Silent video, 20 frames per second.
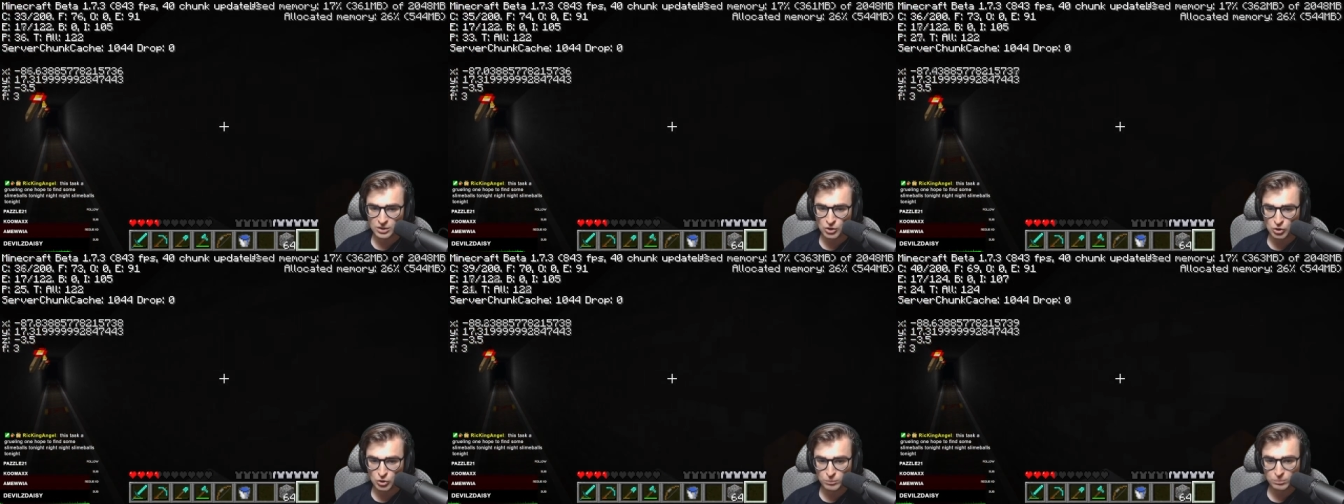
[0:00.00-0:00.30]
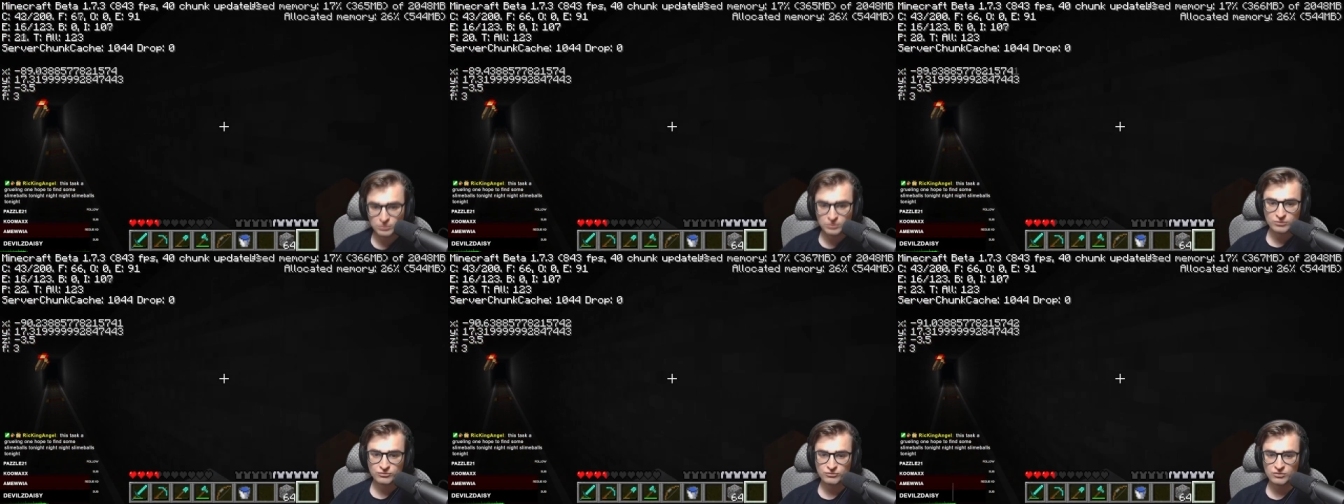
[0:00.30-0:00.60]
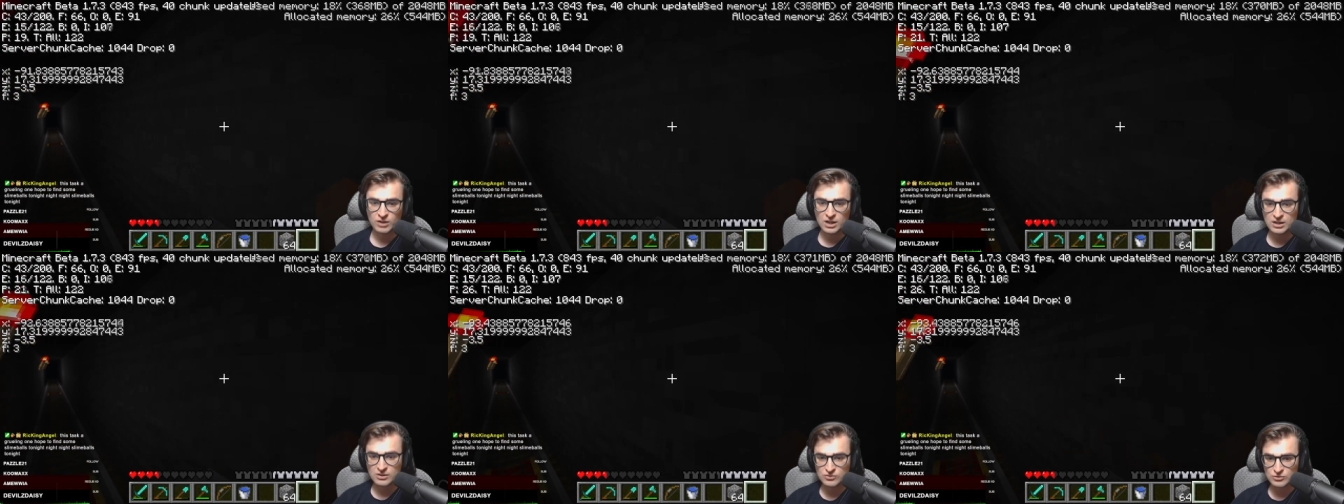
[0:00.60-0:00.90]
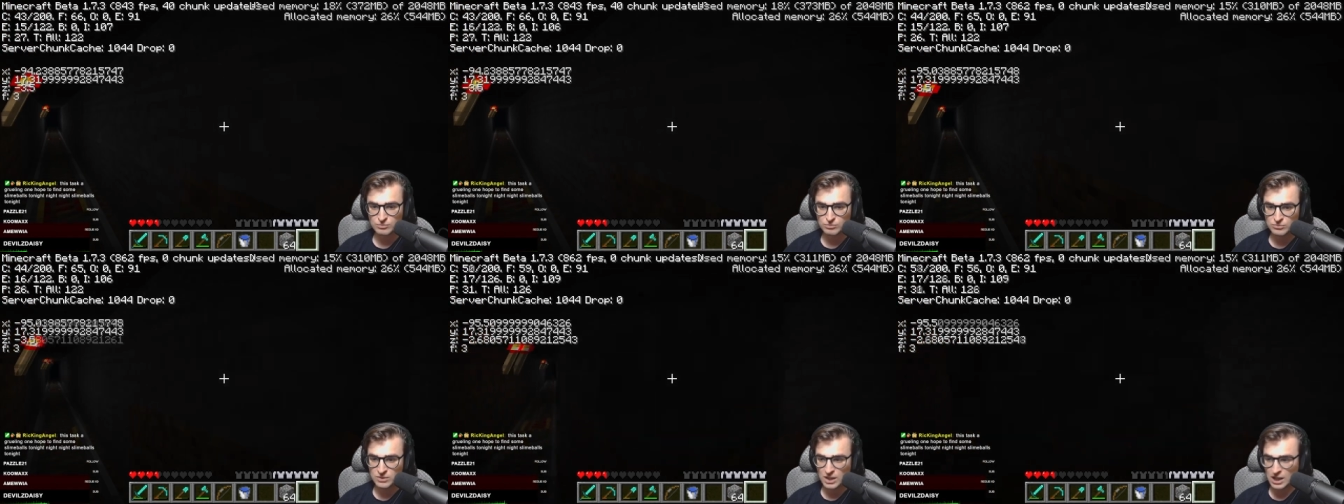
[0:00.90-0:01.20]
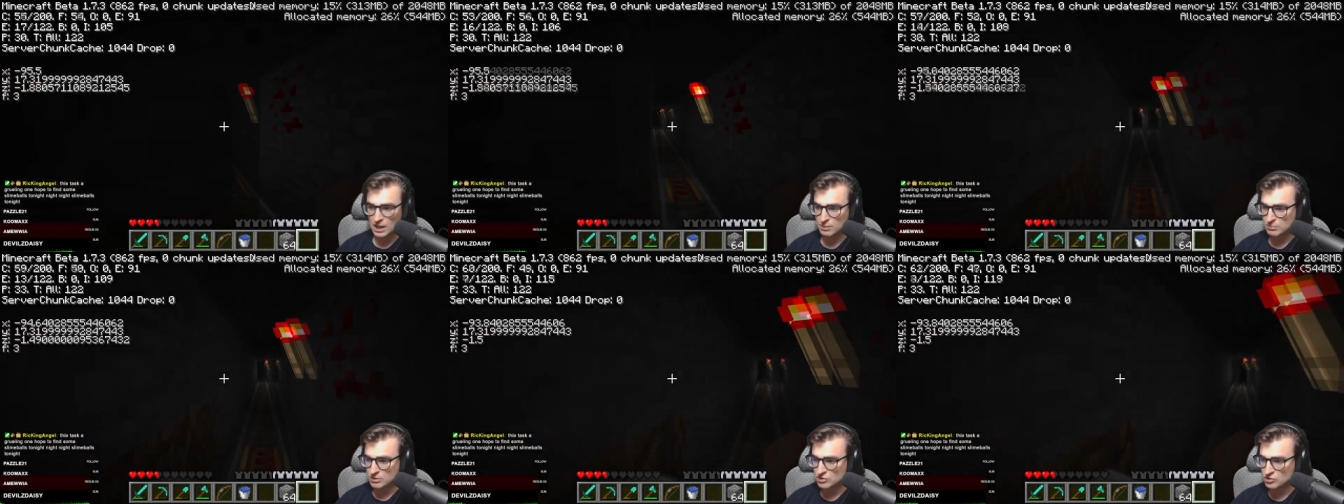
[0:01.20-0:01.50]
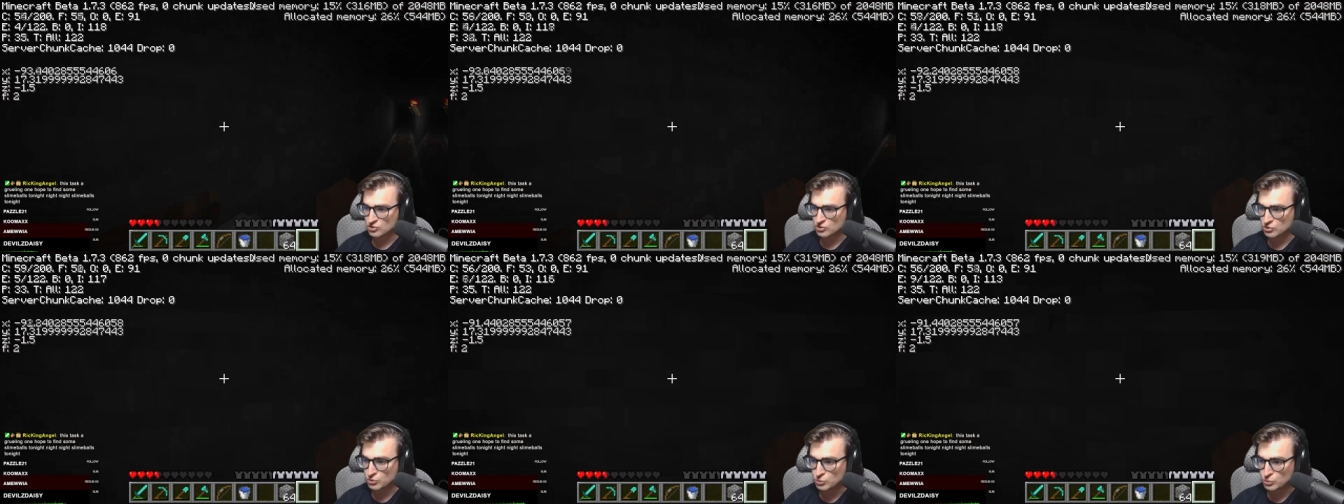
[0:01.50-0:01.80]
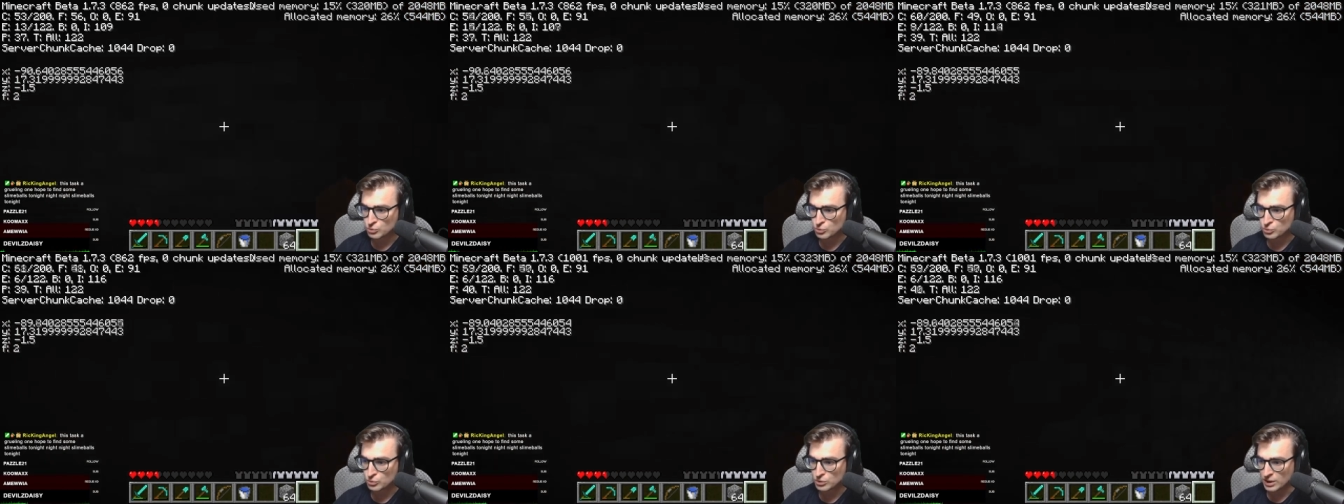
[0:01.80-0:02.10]
Hope to find some diamonds
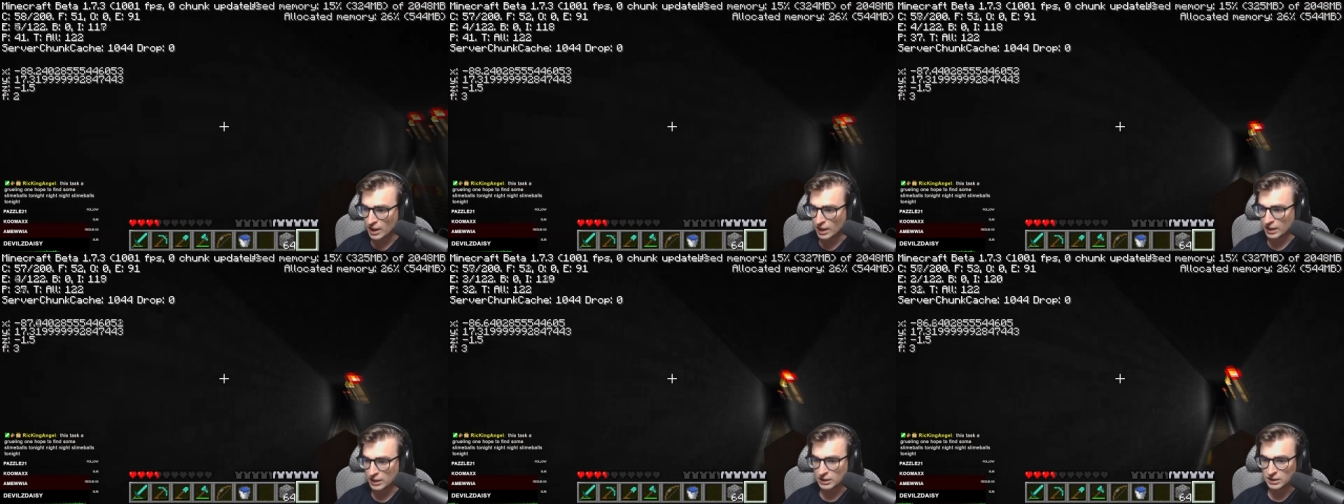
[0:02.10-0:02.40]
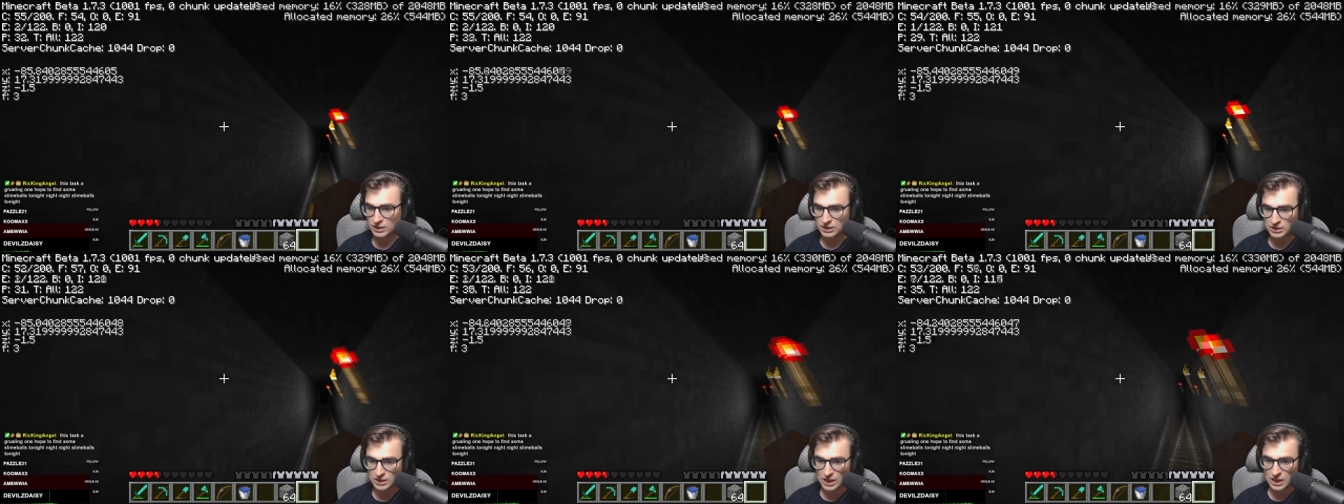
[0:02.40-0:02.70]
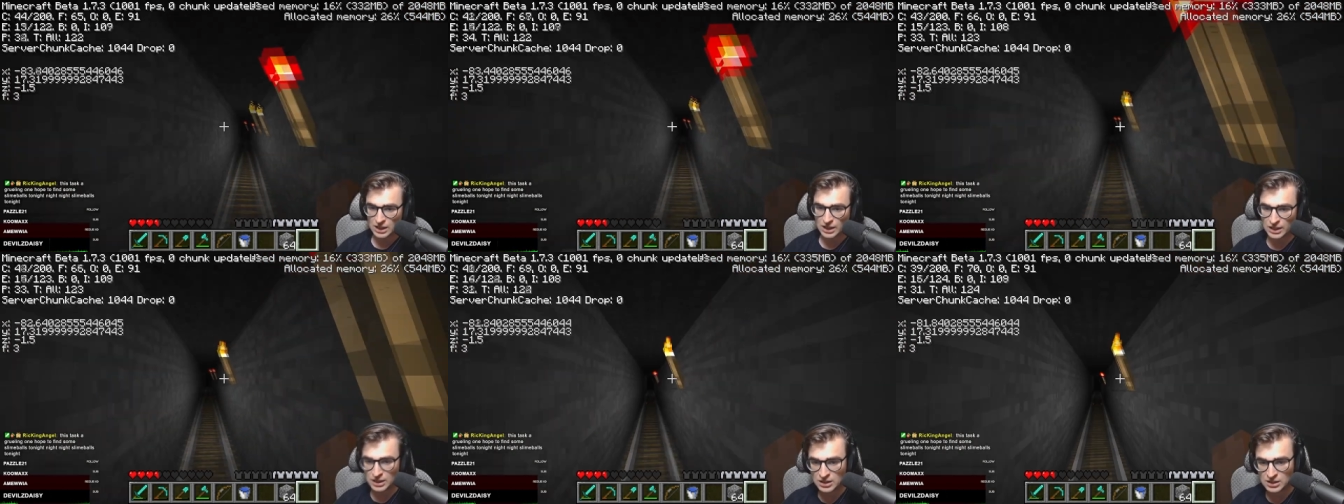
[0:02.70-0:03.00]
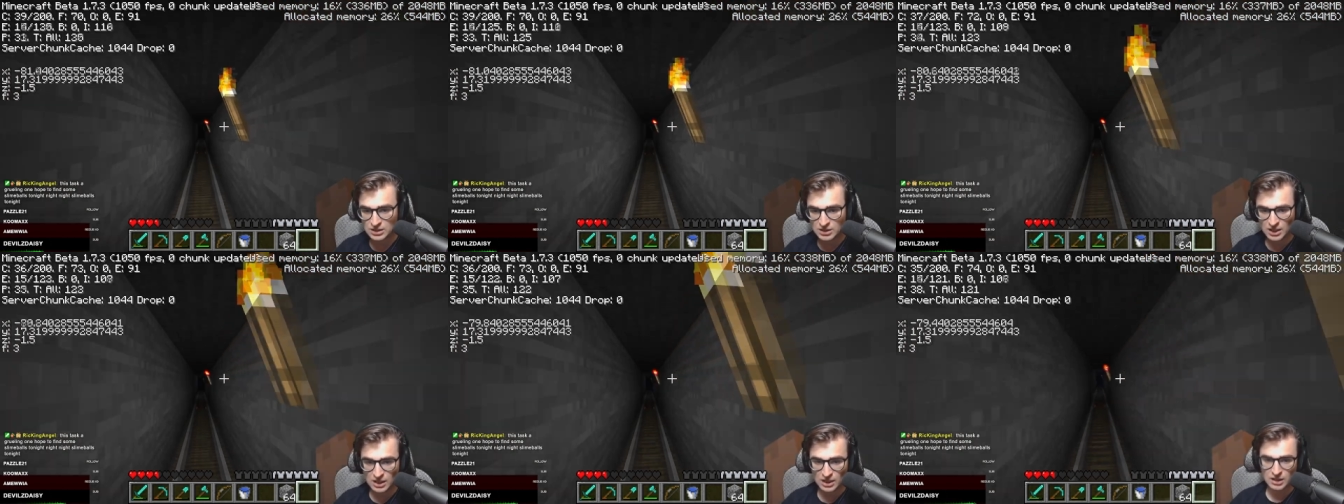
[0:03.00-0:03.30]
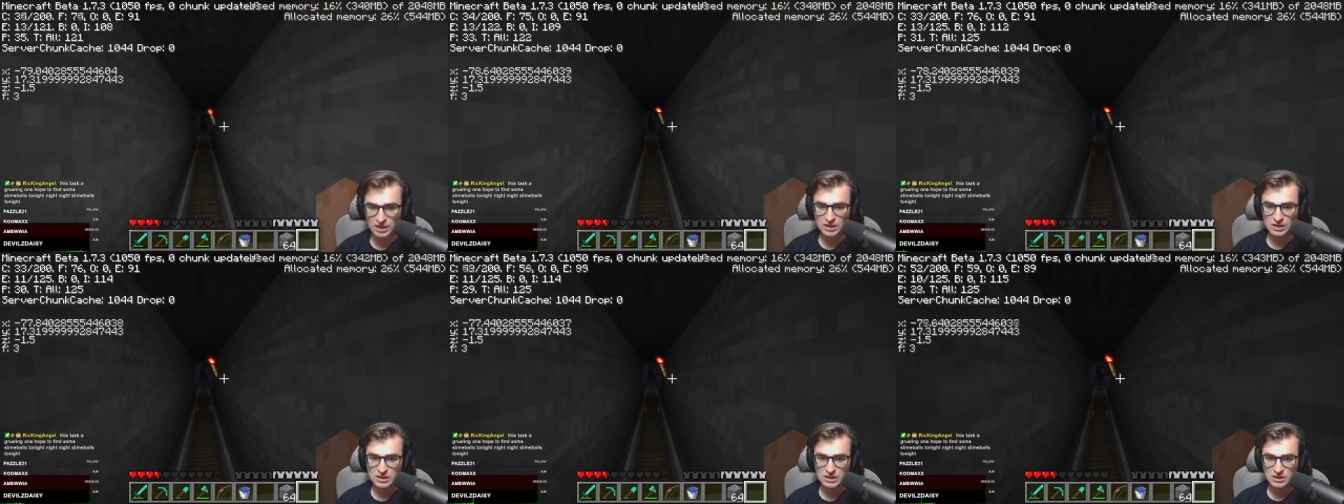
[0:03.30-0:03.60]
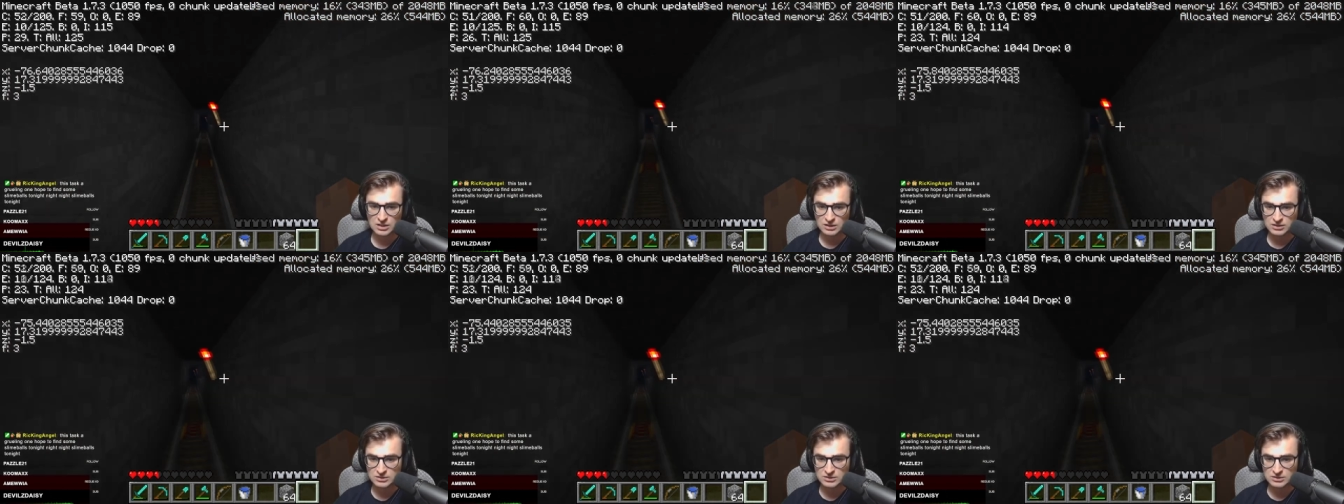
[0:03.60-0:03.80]
tonight, night, night.